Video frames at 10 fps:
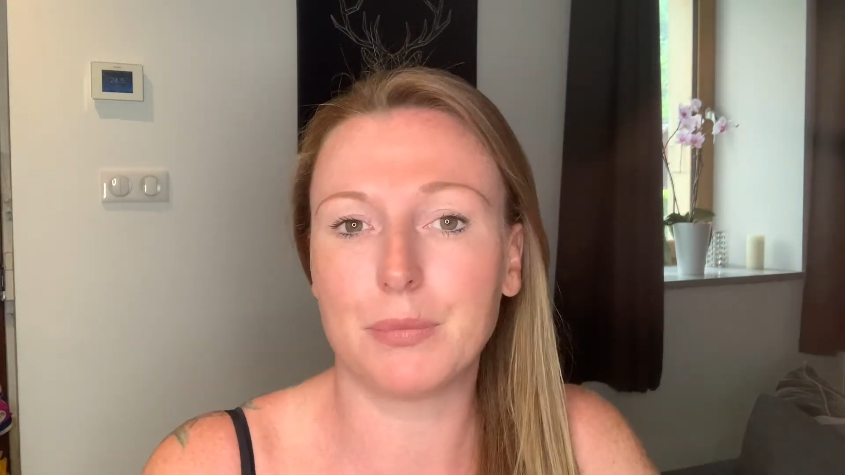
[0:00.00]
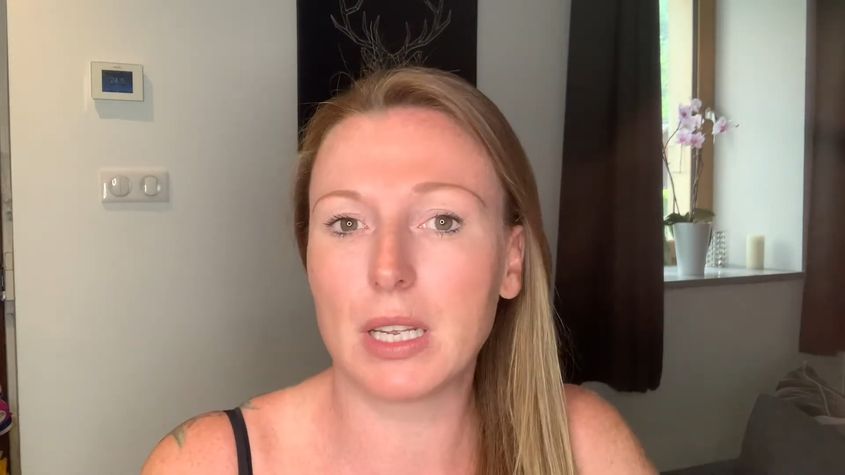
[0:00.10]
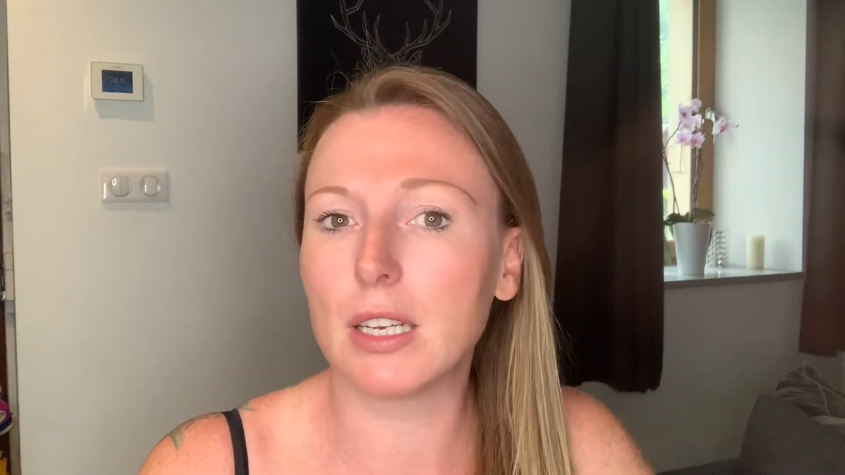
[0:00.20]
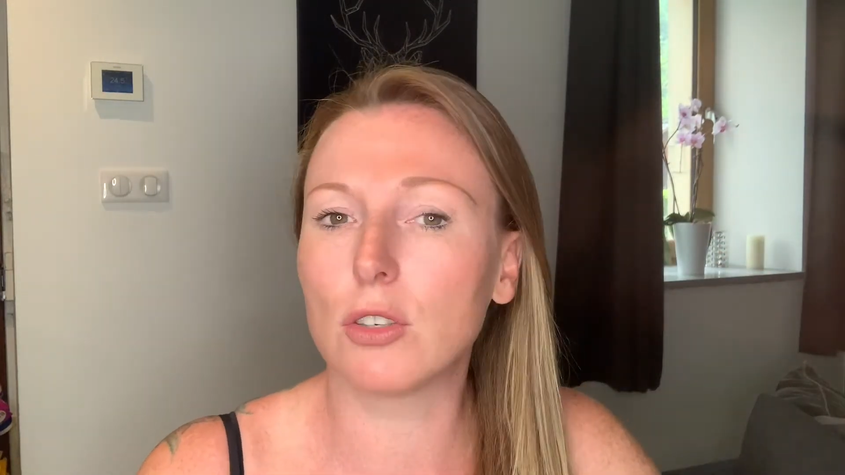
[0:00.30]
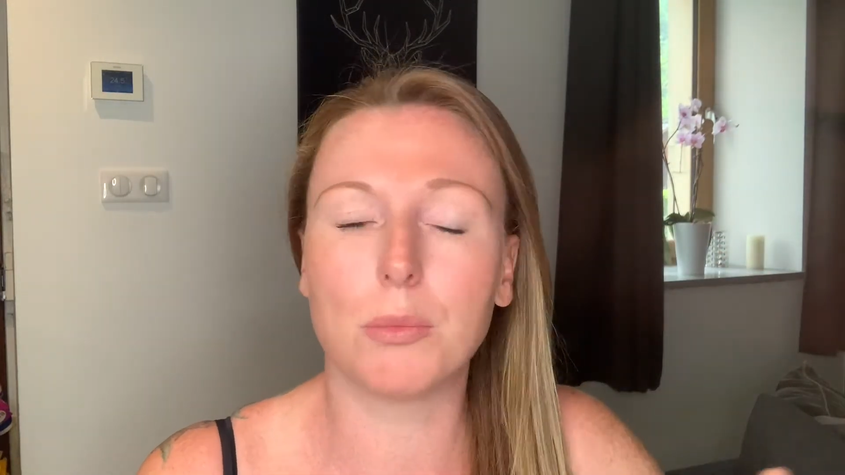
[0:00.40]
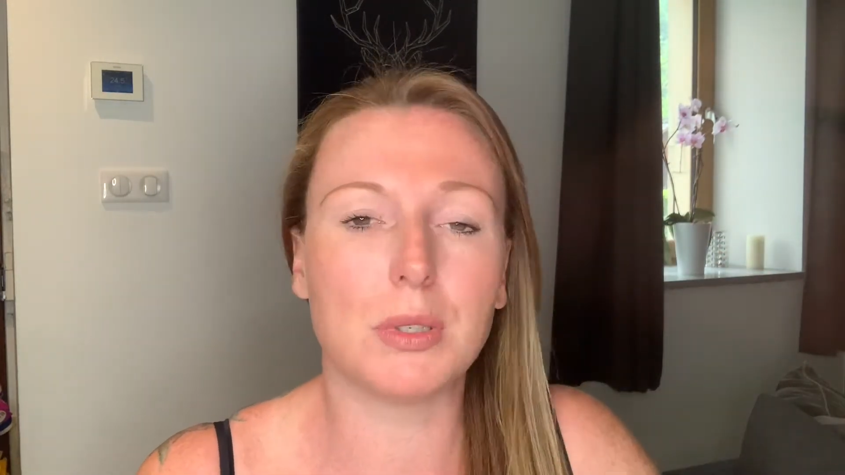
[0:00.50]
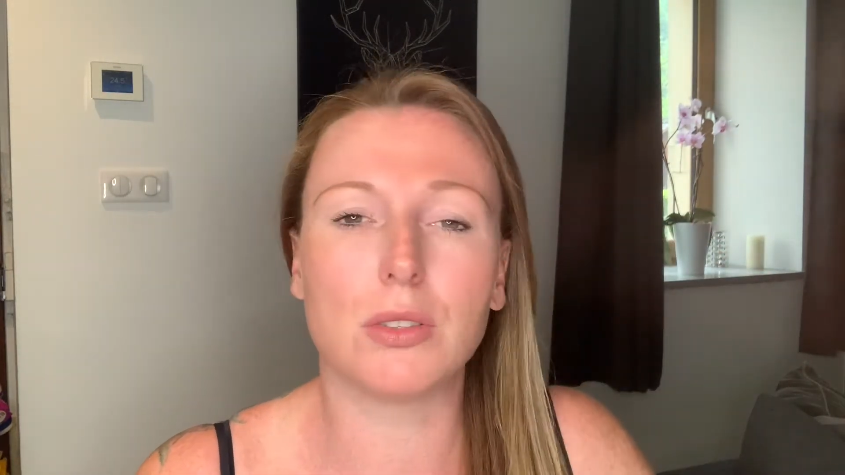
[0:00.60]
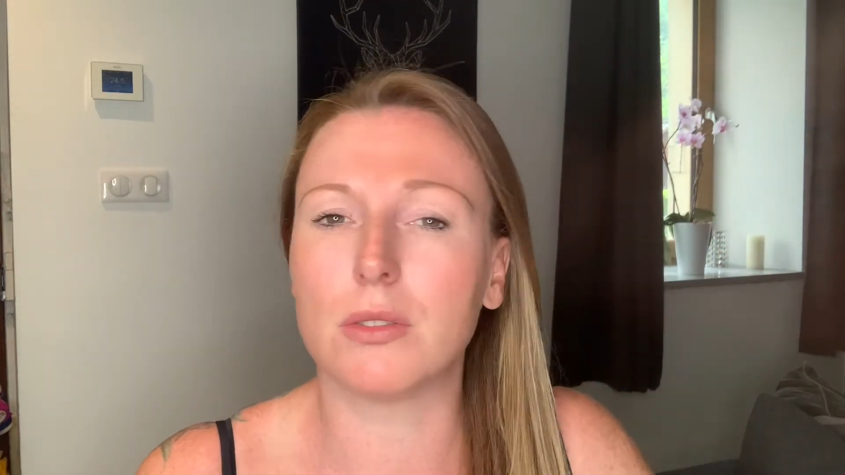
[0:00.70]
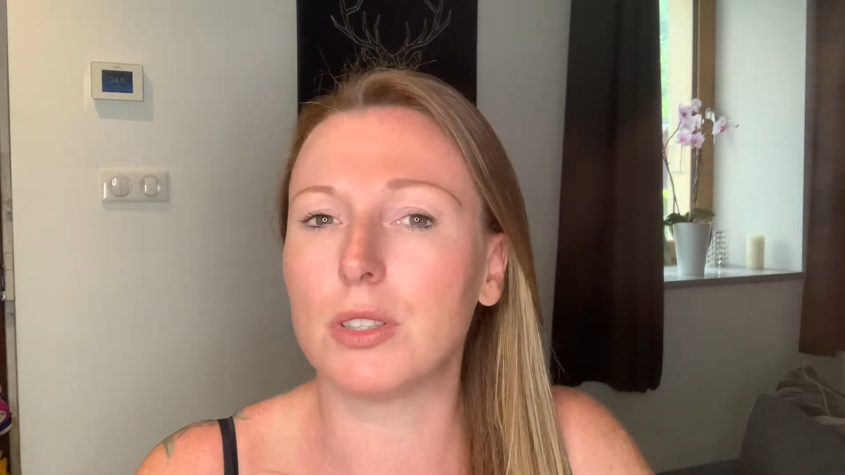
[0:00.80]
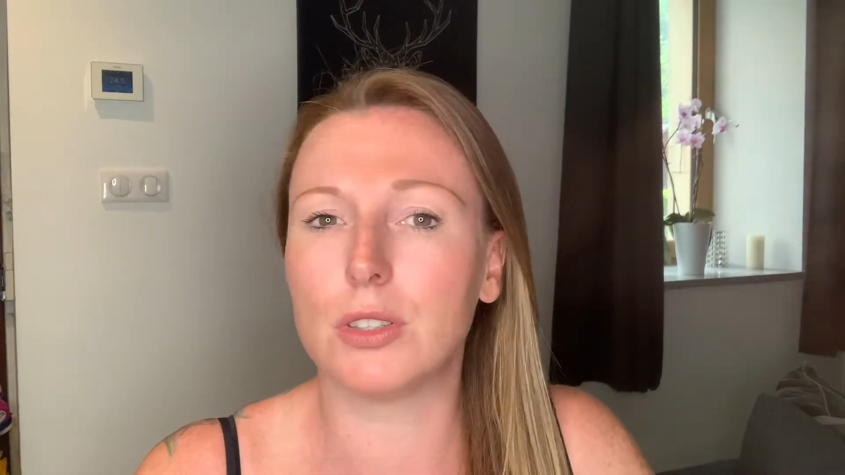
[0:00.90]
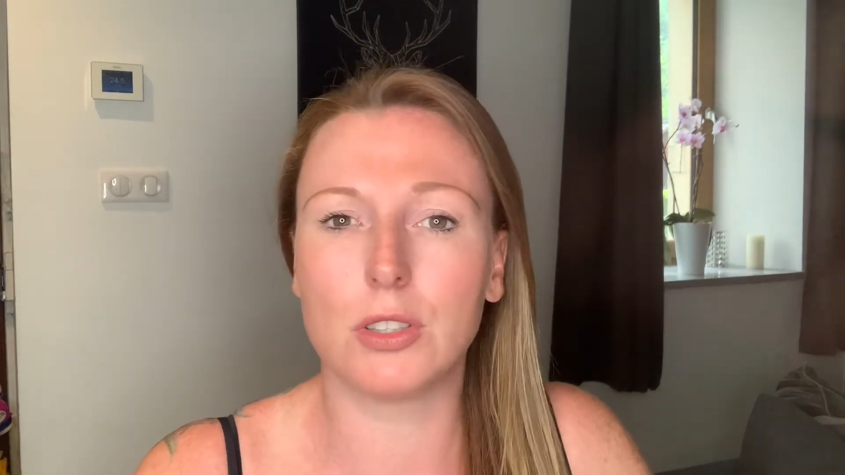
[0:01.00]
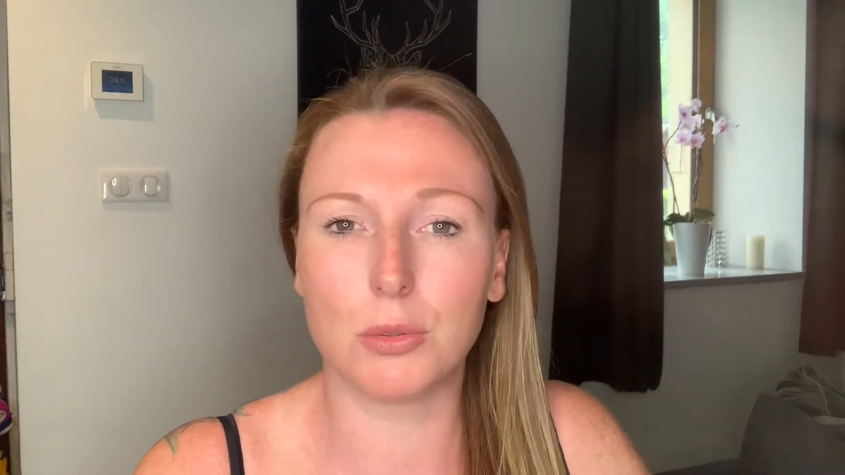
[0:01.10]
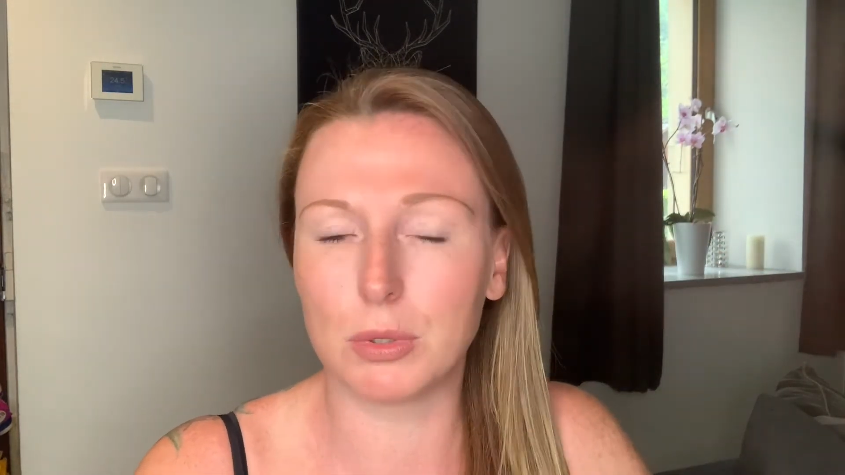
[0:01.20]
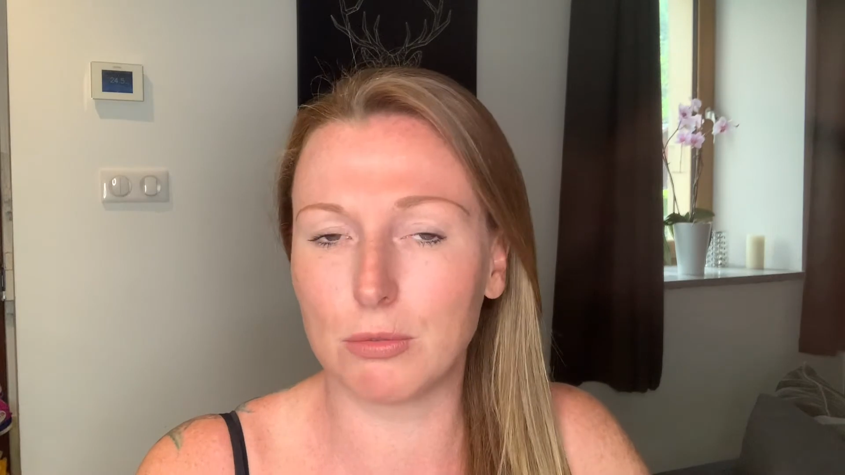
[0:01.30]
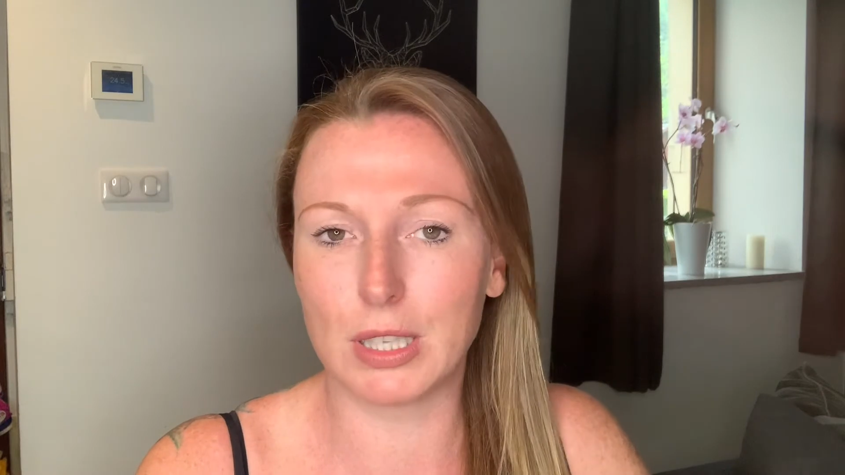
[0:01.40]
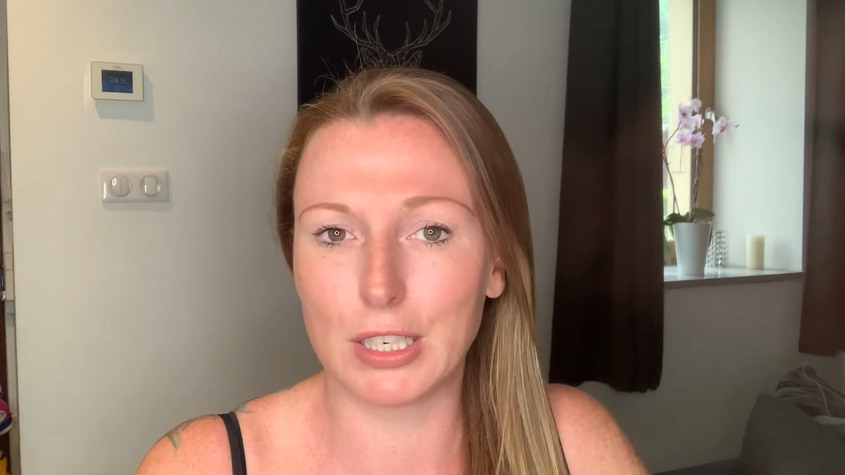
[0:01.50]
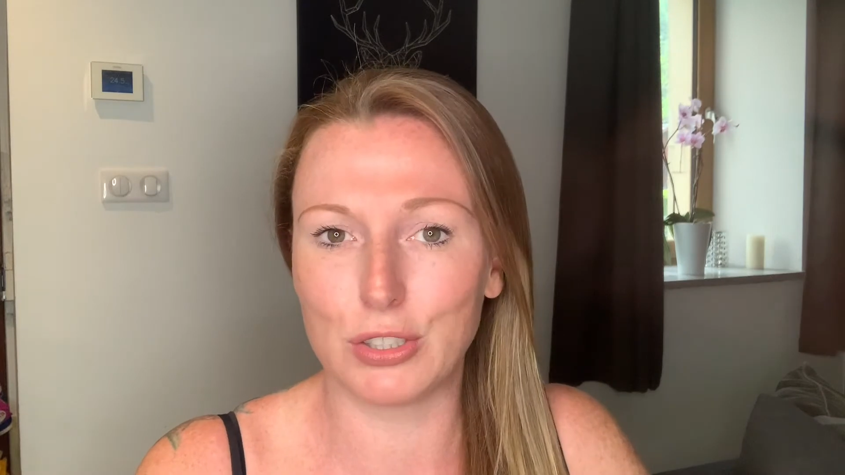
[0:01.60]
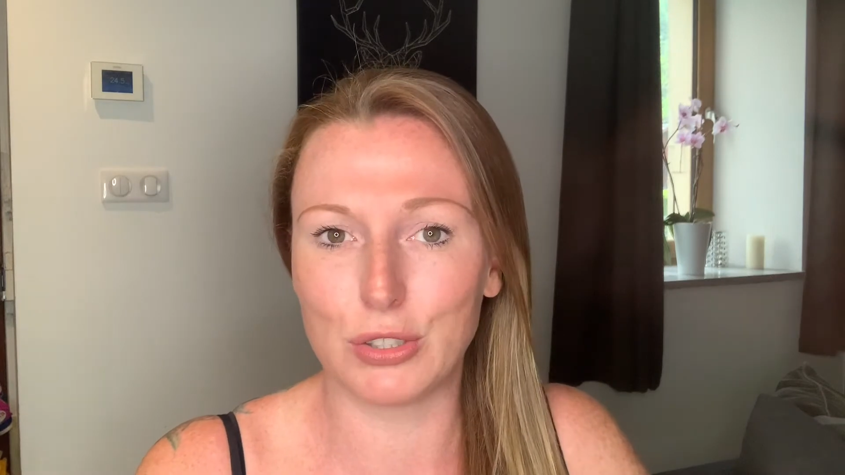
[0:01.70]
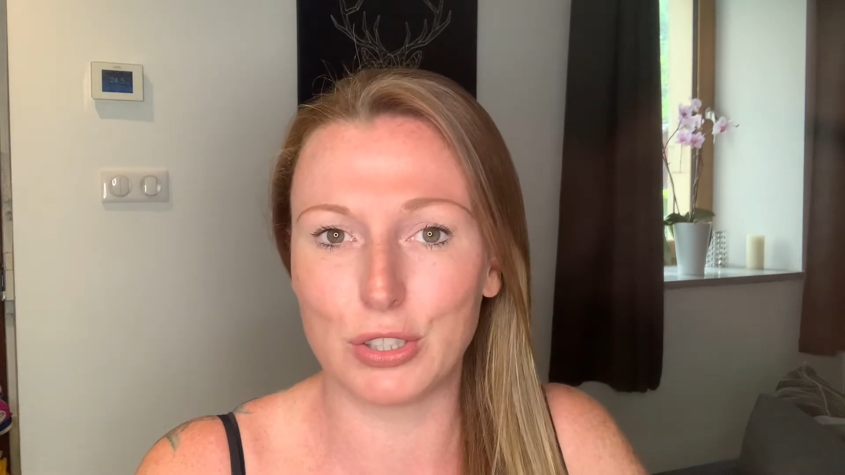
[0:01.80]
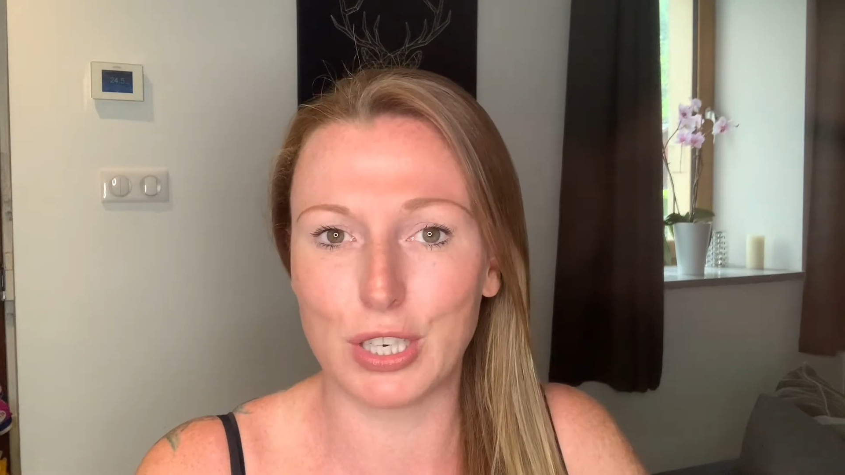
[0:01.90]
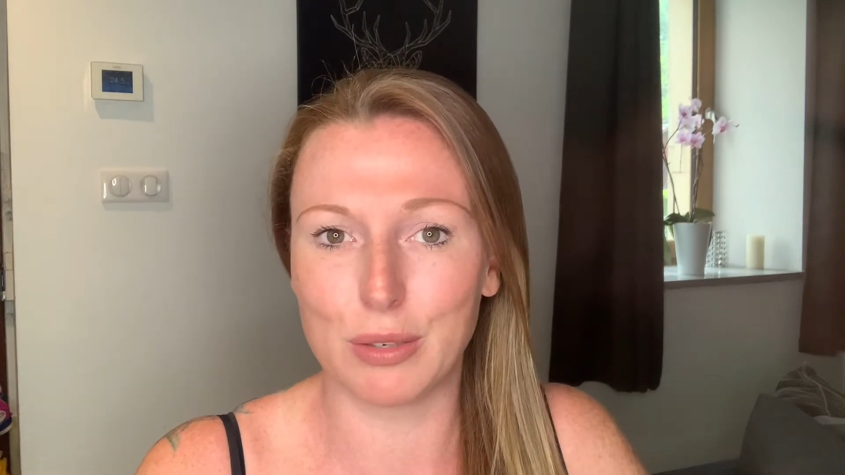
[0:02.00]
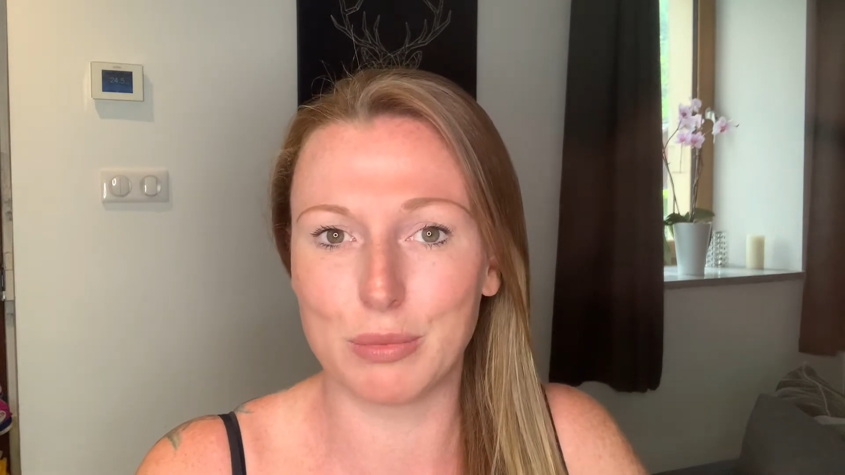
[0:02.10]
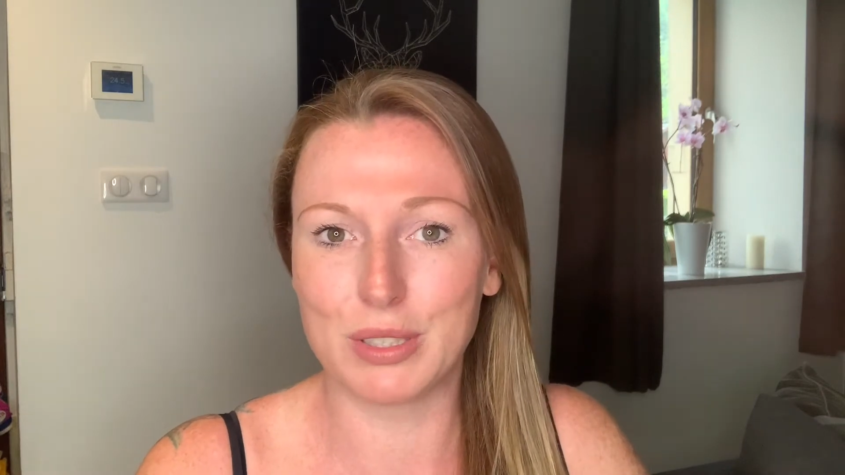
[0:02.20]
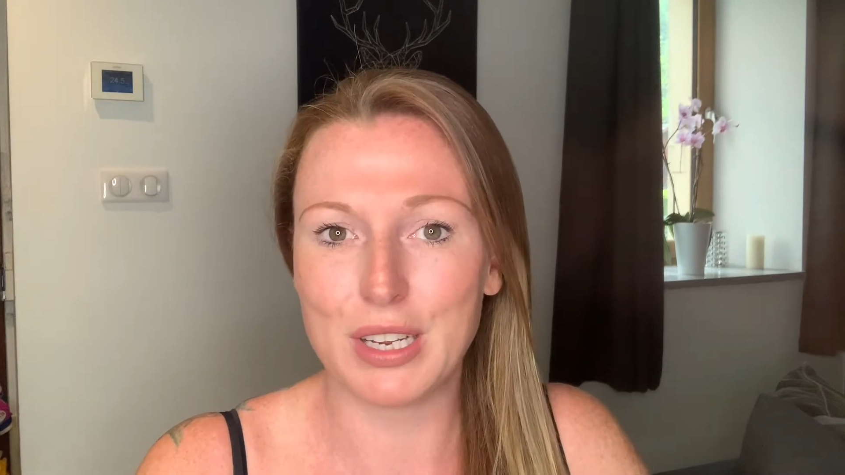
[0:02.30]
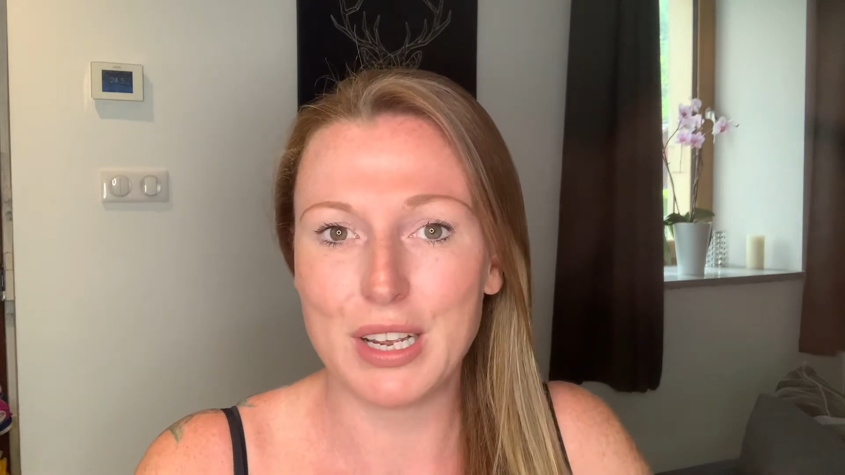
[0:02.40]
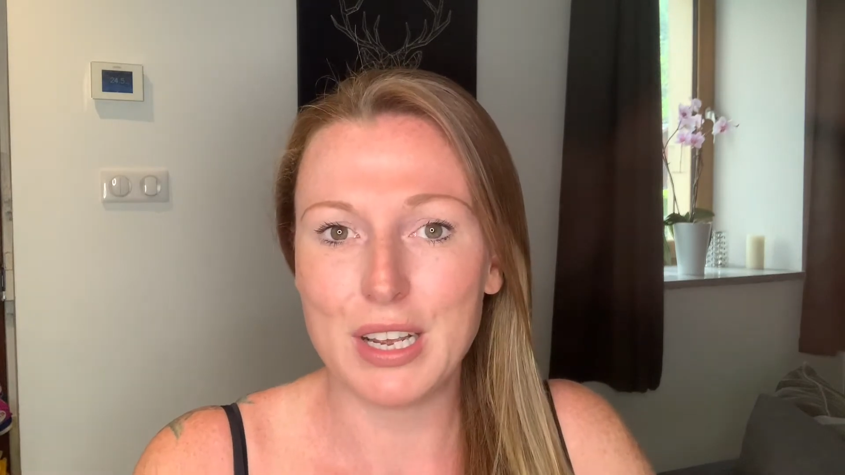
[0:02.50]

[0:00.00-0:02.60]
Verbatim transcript: It could be something to do with relationships.